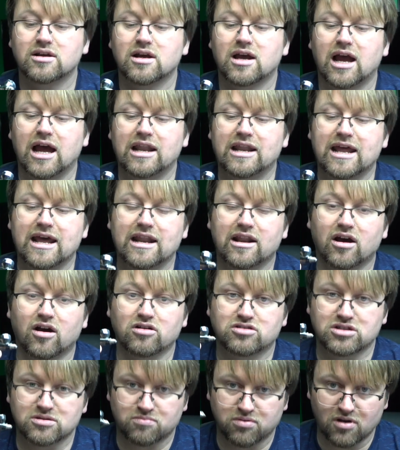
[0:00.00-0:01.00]
and then I'll
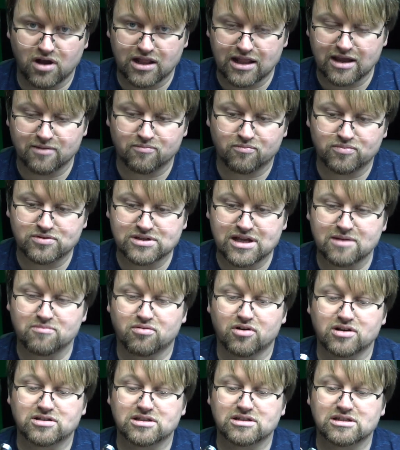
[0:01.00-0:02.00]
just apply that same
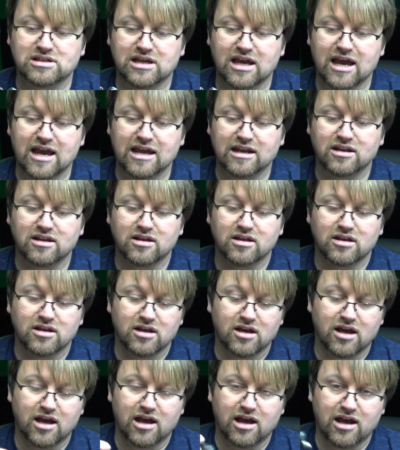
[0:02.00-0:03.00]
process again.
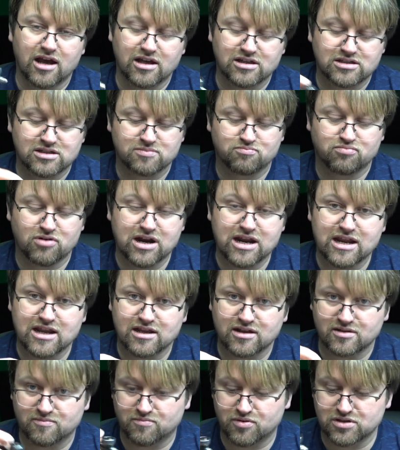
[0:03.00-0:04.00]

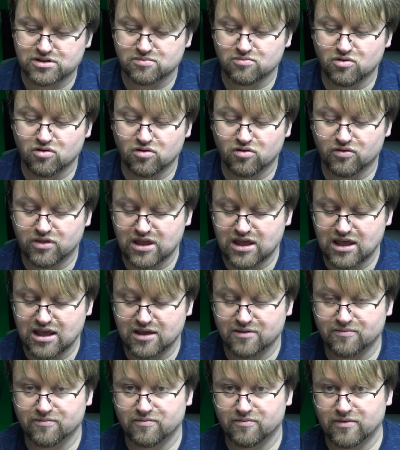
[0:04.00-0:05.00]
Put some more of the
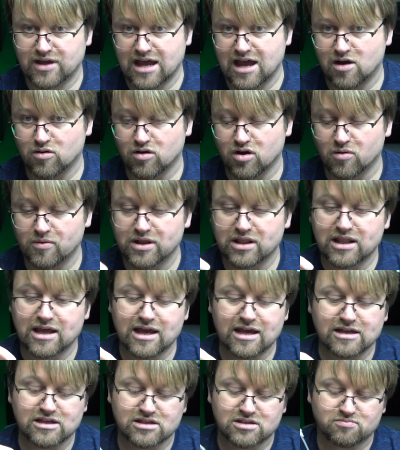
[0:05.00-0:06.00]
alcohol in
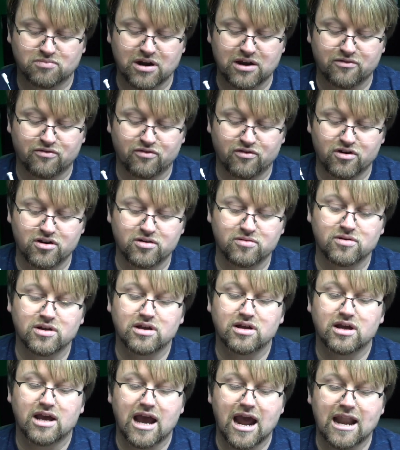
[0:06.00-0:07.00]
there, spray through,
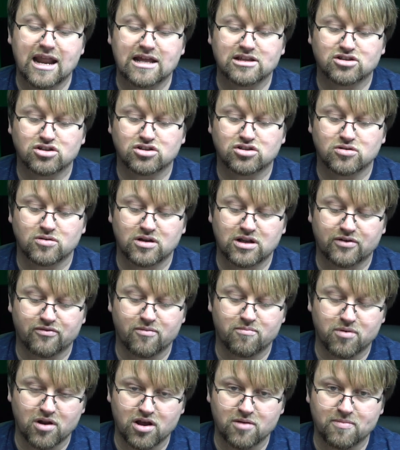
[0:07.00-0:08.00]
and then just do another
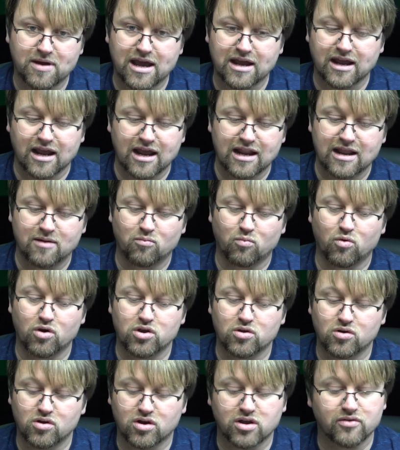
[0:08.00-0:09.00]
blowback. And then what
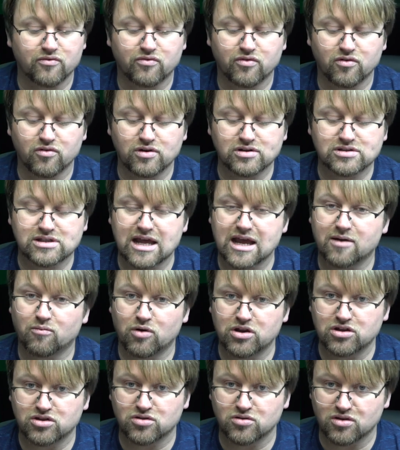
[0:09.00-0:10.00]
you're looking for is that
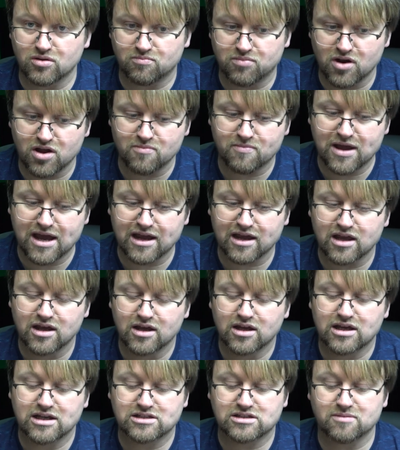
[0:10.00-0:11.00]
when you're doing the blowback,
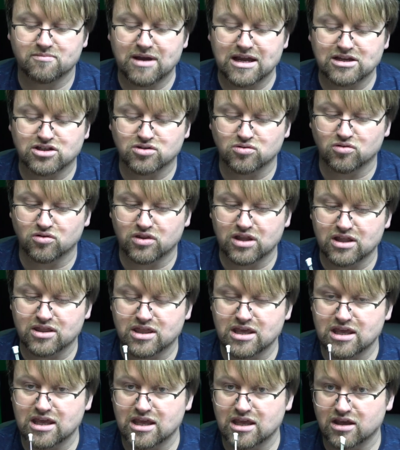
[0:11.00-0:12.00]
is to make sure that
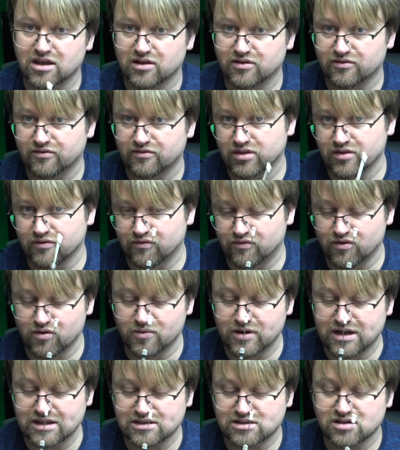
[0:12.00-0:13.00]
the
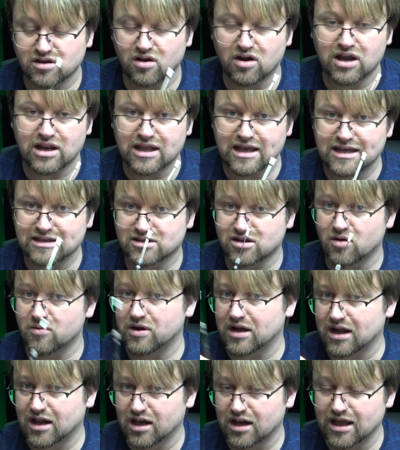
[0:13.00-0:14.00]
fluid inside is
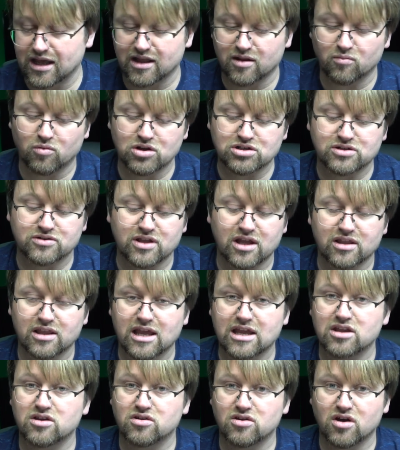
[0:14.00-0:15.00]
going clear, and once you've done
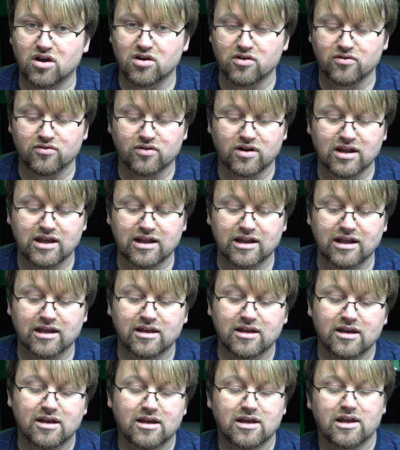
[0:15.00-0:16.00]
that, you know you've cleared it.
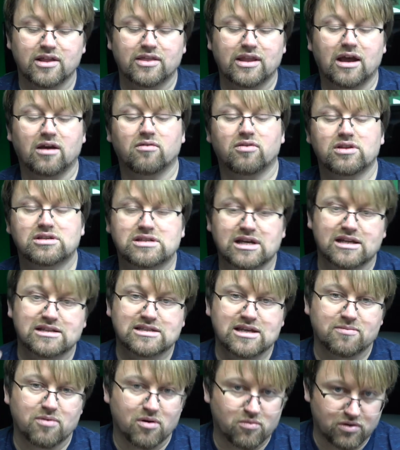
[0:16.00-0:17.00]
Now, the second
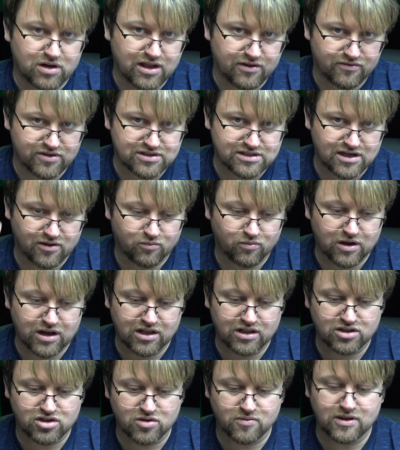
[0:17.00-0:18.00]
tip I would give yourself
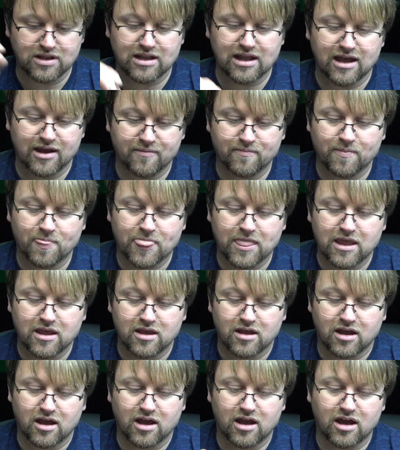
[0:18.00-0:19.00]
when doing that,
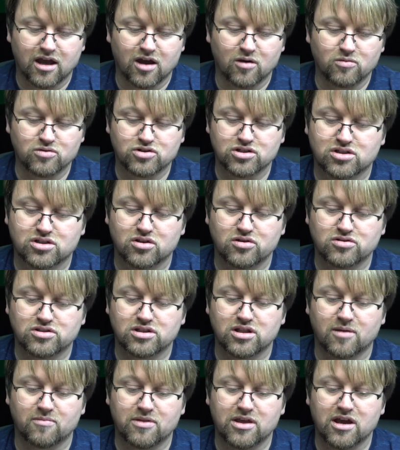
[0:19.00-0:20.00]
I would
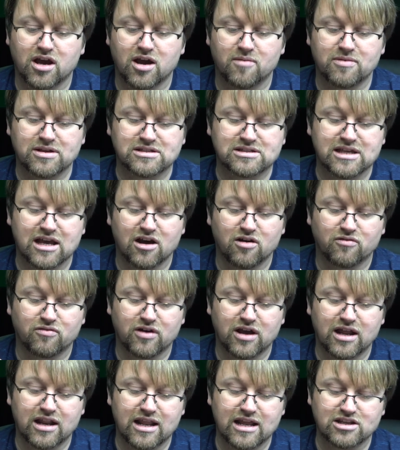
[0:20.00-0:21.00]
loosen up the arm itself
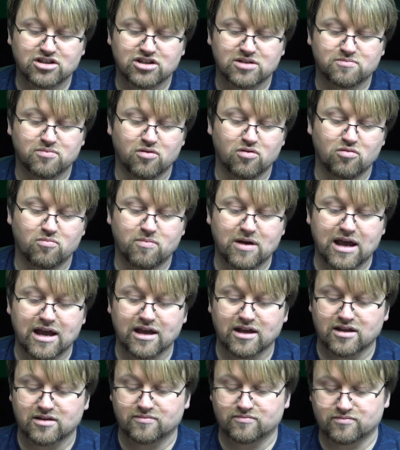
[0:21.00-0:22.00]
and then just pull
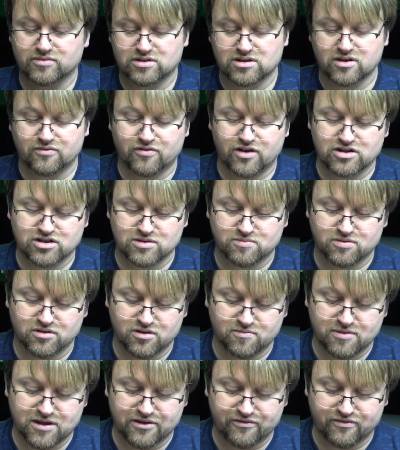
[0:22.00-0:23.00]
back. So if I just
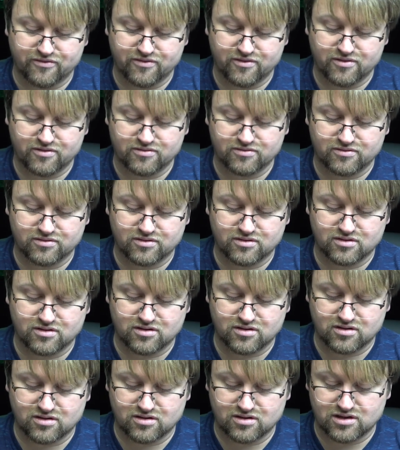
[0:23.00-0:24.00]
put
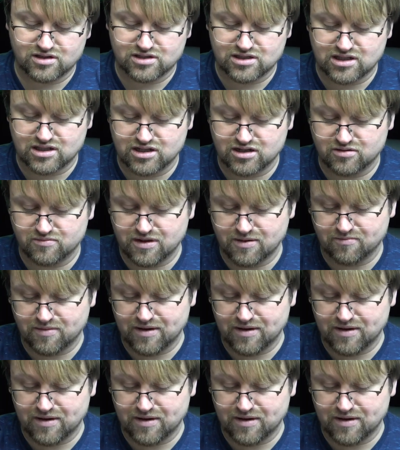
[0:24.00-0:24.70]
there's a little bit of